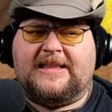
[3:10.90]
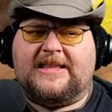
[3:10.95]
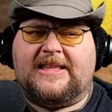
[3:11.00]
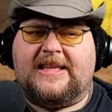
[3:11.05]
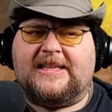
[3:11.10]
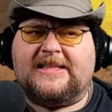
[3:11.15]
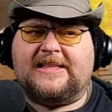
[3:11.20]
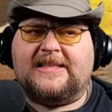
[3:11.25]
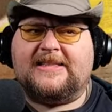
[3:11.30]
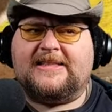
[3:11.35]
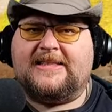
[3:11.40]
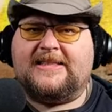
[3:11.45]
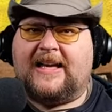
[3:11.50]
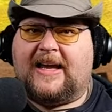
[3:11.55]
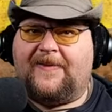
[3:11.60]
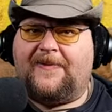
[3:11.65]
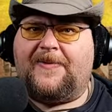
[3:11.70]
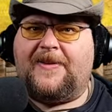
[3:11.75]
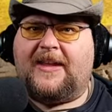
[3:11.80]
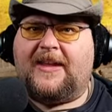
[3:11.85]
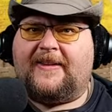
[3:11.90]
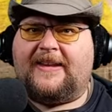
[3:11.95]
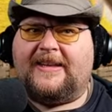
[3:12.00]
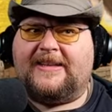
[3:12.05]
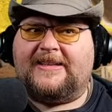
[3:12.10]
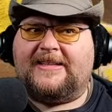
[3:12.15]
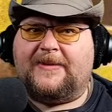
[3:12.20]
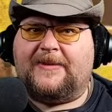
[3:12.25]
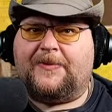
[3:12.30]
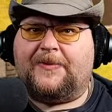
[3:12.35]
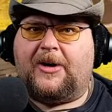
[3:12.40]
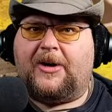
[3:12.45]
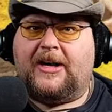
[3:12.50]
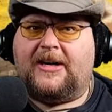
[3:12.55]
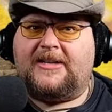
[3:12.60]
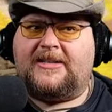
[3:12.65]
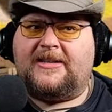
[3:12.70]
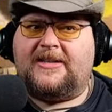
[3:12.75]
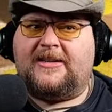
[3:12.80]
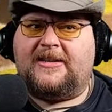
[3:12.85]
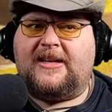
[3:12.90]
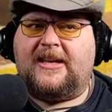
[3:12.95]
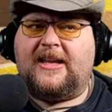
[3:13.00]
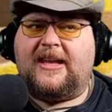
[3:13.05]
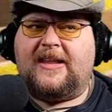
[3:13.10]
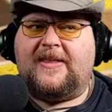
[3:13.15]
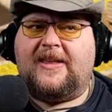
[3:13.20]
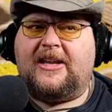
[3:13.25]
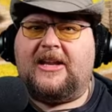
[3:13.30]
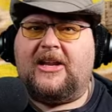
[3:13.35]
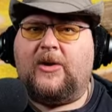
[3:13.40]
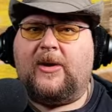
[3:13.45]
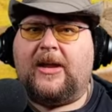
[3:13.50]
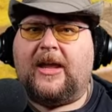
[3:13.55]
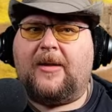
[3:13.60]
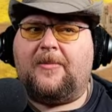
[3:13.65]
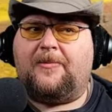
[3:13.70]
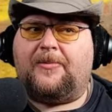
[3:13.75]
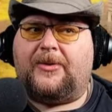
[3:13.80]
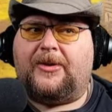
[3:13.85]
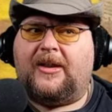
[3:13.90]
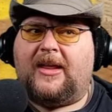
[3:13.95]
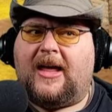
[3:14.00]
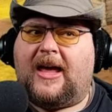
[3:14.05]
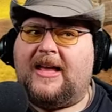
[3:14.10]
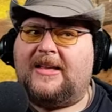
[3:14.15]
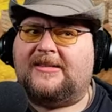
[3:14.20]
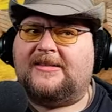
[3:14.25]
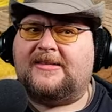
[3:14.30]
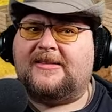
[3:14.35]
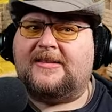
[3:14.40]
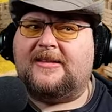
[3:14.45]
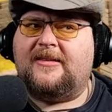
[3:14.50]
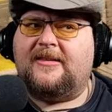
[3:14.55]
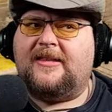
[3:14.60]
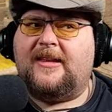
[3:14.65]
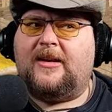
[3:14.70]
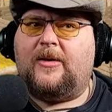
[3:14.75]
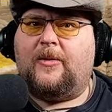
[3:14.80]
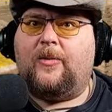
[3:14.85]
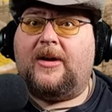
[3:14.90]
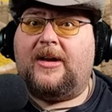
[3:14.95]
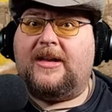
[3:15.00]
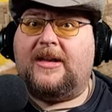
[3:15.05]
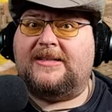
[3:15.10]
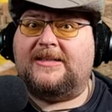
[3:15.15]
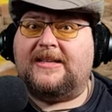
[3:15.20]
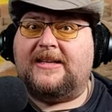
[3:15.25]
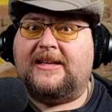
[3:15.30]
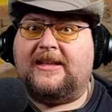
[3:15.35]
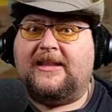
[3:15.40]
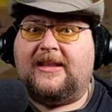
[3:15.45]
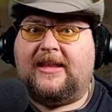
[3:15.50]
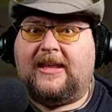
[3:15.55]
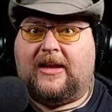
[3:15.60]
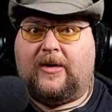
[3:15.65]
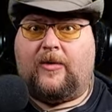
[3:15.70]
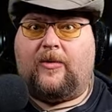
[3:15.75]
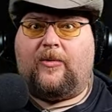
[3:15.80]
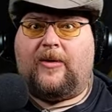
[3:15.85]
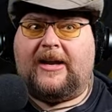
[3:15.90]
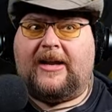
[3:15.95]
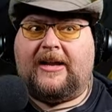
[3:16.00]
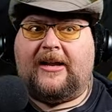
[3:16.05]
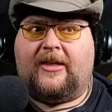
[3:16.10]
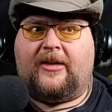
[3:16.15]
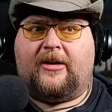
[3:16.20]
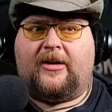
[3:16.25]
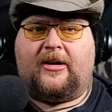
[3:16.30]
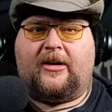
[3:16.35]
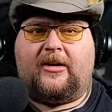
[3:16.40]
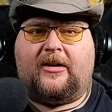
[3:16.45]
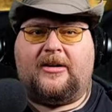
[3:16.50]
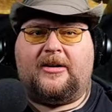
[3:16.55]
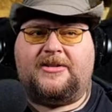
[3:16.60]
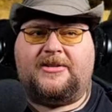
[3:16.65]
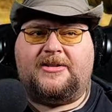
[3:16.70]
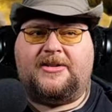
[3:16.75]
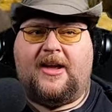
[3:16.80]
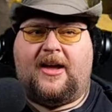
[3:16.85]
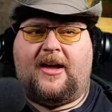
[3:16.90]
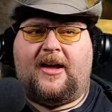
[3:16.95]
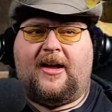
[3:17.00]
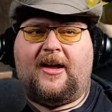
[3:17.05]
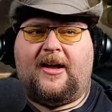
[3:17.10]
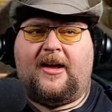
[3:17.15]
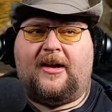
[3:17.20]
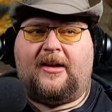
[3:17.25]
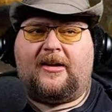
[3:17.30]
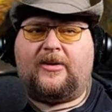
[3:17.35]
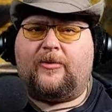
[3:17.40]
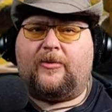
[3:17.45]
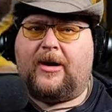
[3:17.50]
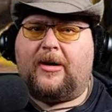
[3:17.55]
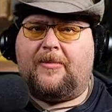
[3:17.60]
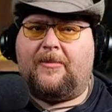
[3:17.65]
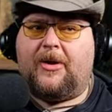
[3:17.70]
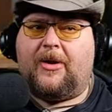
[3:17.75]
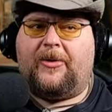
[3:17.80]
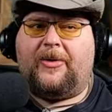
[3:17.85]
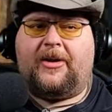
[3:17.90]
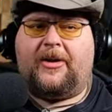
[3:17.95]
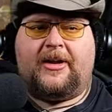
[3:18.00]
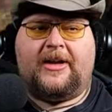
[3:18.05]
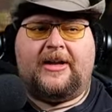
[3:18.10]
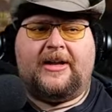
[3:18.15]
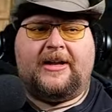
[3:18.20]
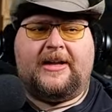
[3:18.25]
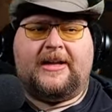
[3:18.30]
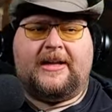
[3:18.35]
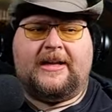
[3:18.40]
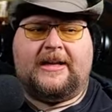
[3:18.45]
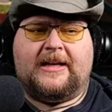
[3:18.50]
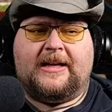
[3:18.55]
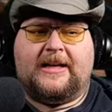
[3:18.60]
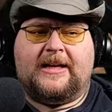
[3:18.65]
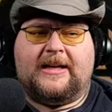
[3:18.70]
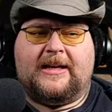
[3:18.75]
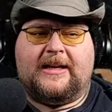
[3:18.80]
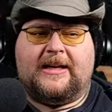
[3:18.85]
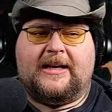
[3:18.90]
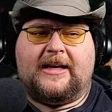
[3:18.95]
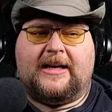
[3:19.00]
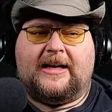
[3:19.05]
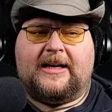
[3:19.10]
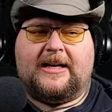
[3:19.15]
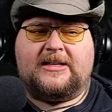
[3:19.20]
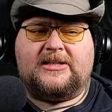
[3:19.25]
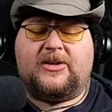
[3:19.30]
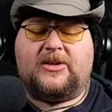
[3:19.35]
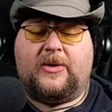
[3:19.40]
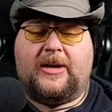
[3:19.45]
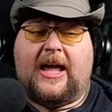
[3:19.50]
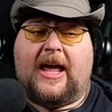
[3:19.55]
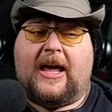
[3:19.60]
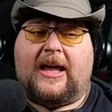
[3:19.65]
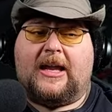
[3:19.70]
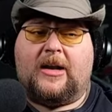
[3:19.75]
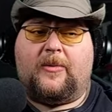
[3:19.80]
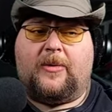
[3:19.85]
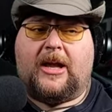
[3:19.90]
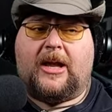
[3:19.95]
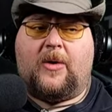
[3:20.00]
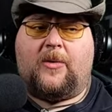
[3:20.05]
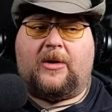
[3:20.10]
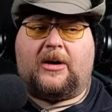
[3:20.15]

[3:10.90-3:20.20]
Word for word: This is definitely different in the New Game Plus than it was in the regular career mode. So yeah, here we go.